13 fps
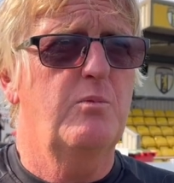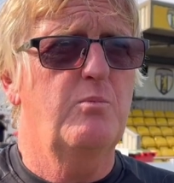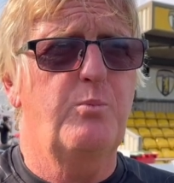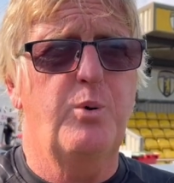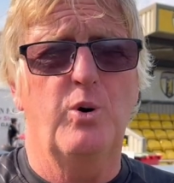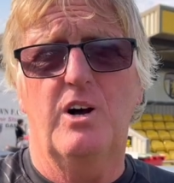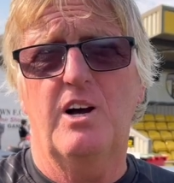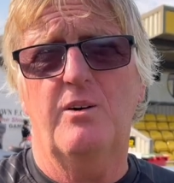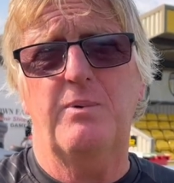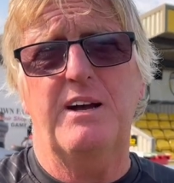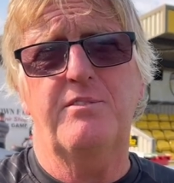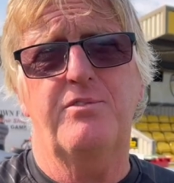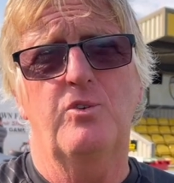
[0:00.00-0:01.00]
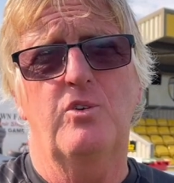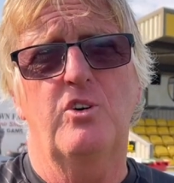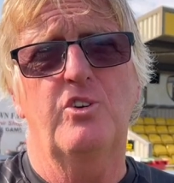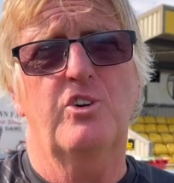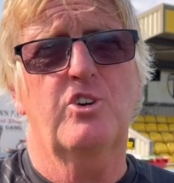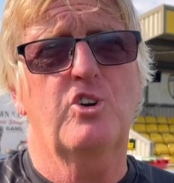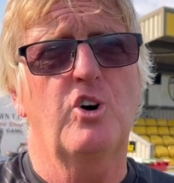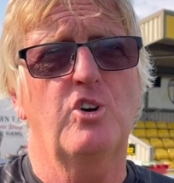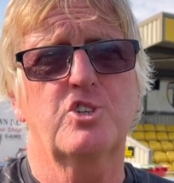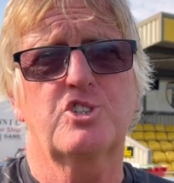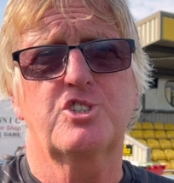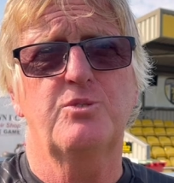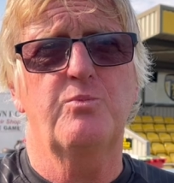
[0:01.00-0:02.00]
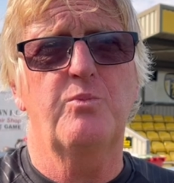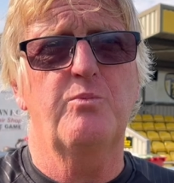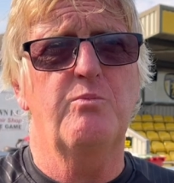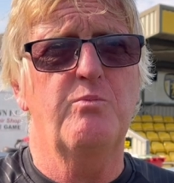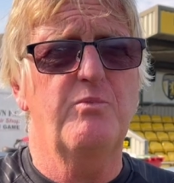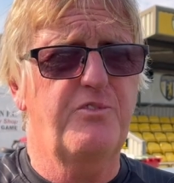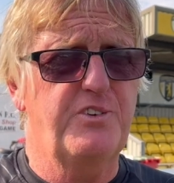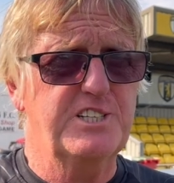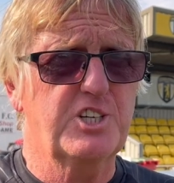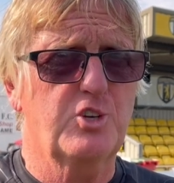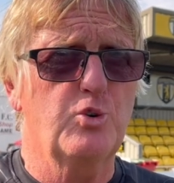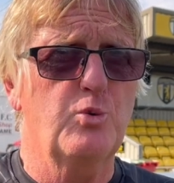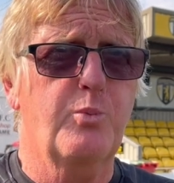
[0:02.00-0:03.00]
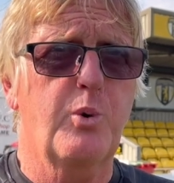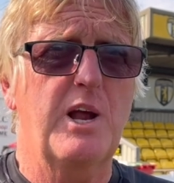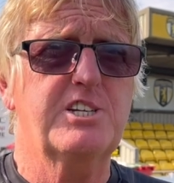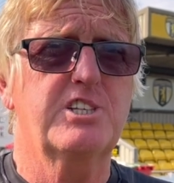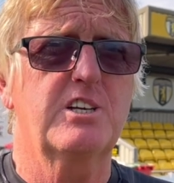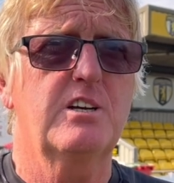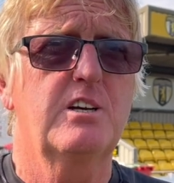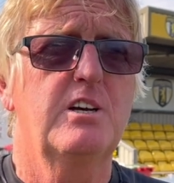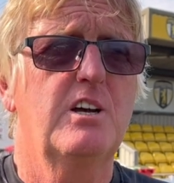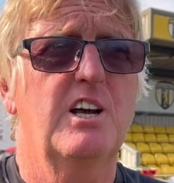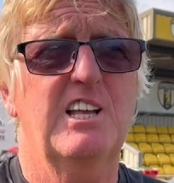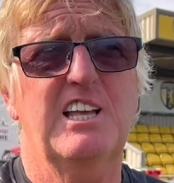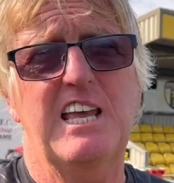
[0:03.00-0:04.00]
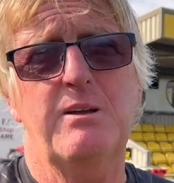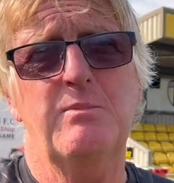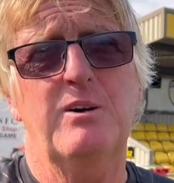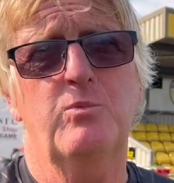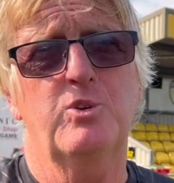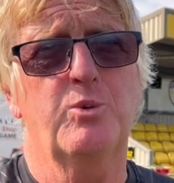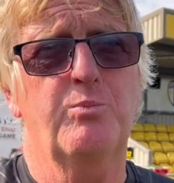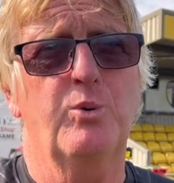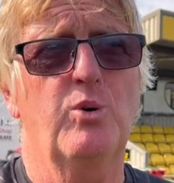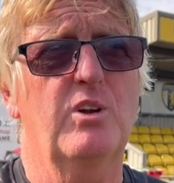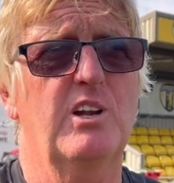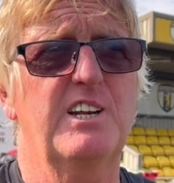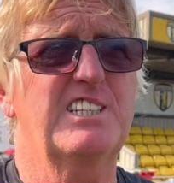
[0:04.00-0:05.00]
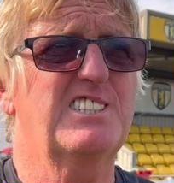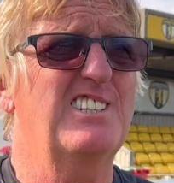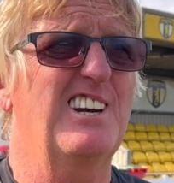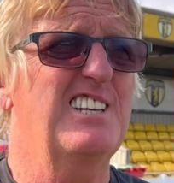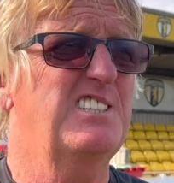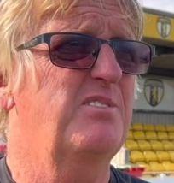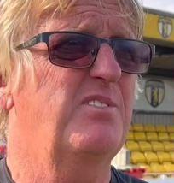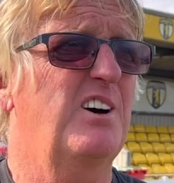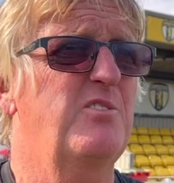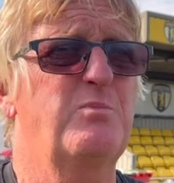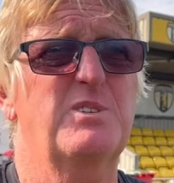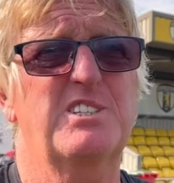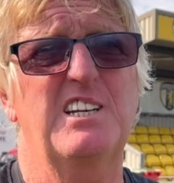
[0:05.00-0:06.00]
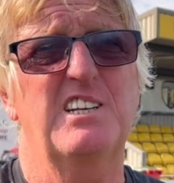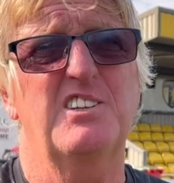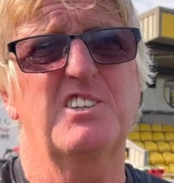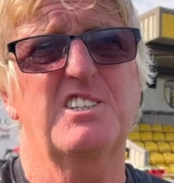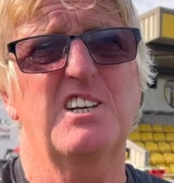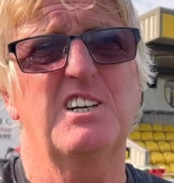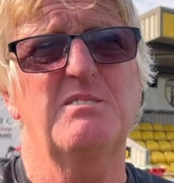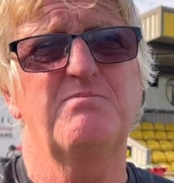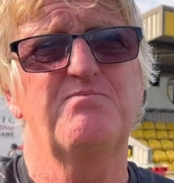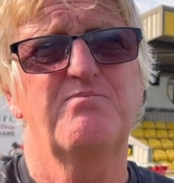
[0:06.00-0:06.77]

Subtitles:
put our back four under constant physical pressure, came out with the ball at least 95% of the time.